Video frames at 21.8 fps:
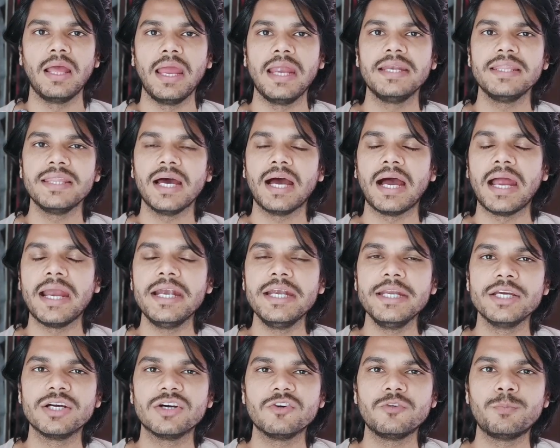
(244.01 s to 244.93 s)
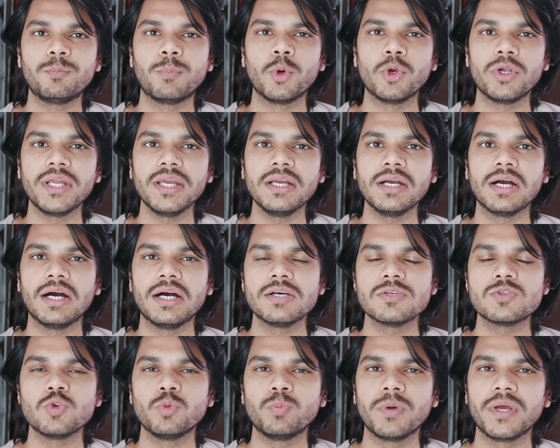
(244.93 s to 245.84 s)
And the idea of putting
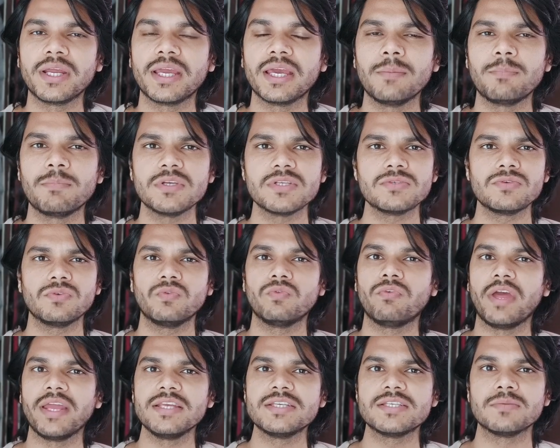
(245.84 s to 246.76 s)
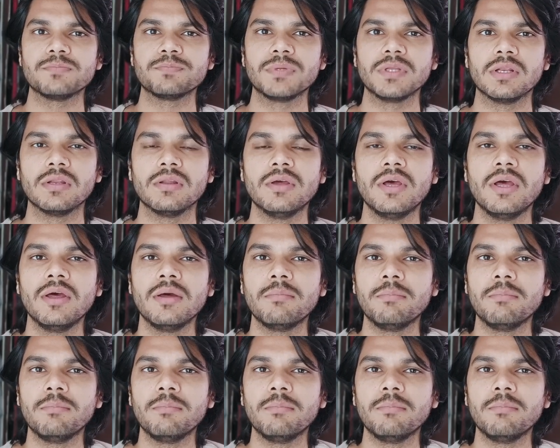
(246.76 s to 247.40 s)
a super cap is very simple